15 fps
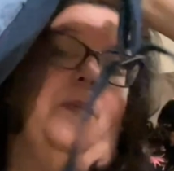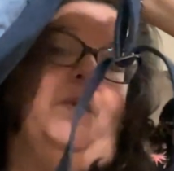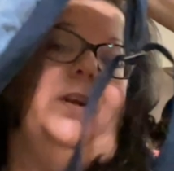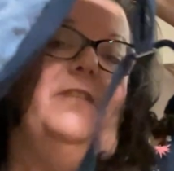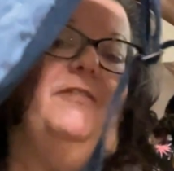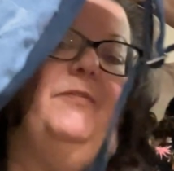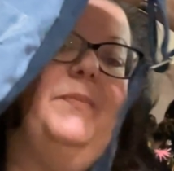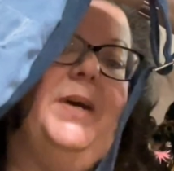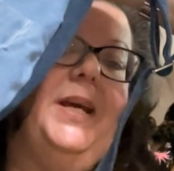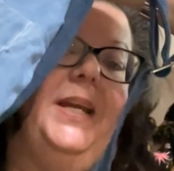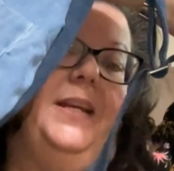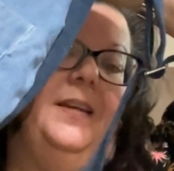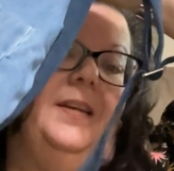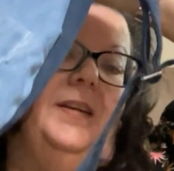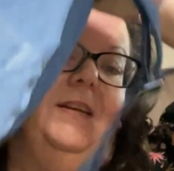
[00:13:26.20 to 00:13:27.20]
one of
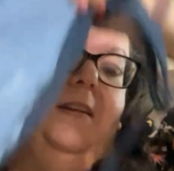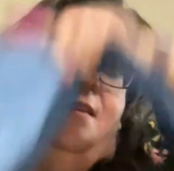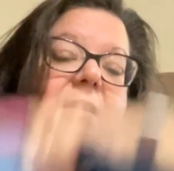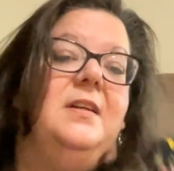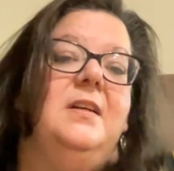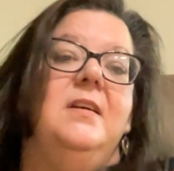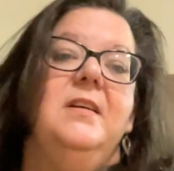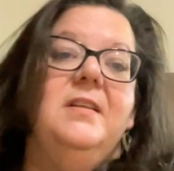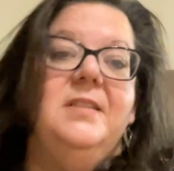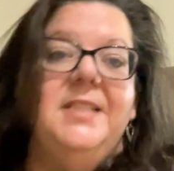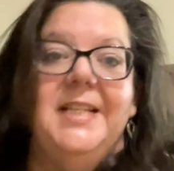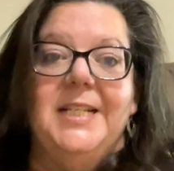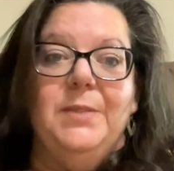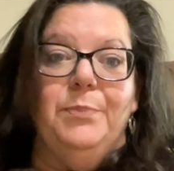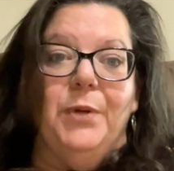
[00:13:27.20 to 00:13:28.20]
my
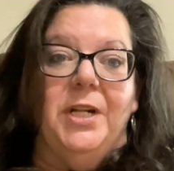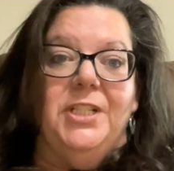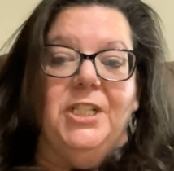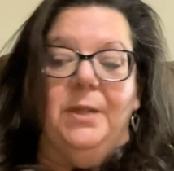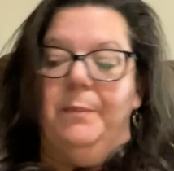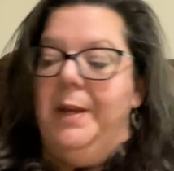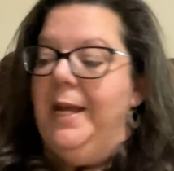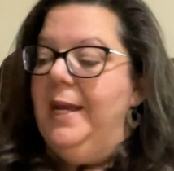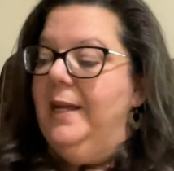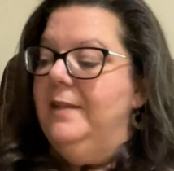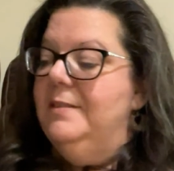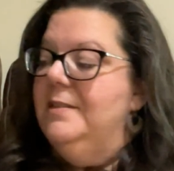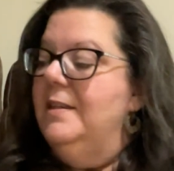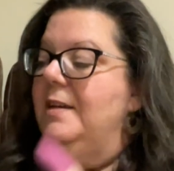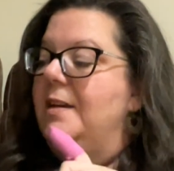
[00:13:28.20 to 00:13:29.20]
dice project
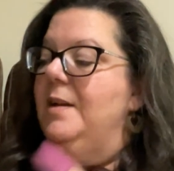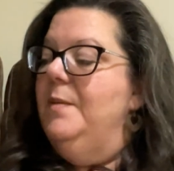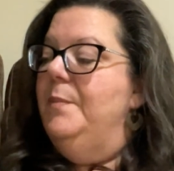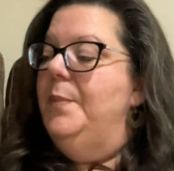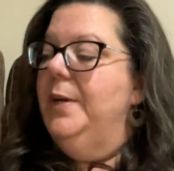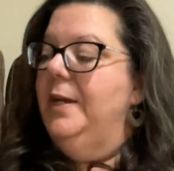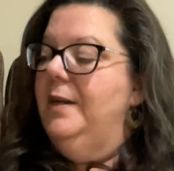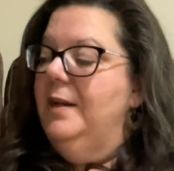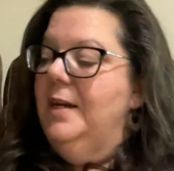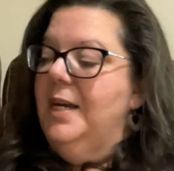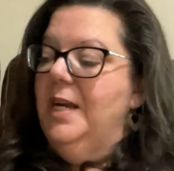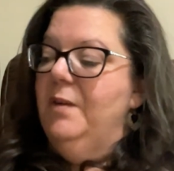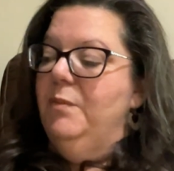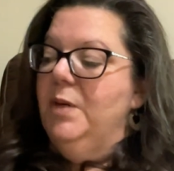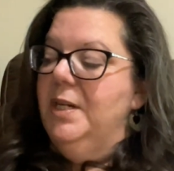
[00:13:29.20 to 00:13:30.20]
bags, but
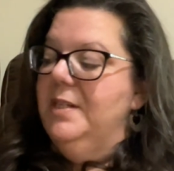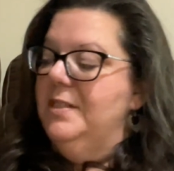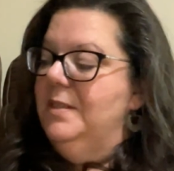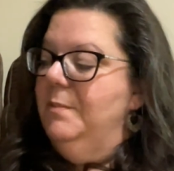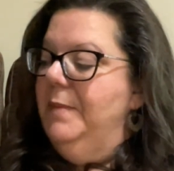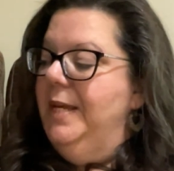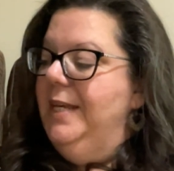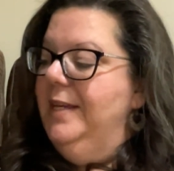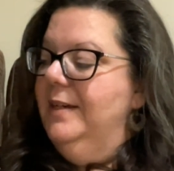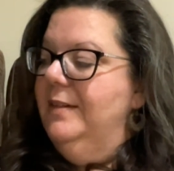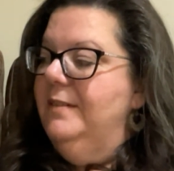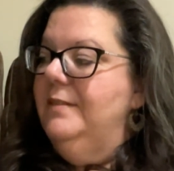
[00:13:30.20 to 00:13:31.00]
I wanted to make it.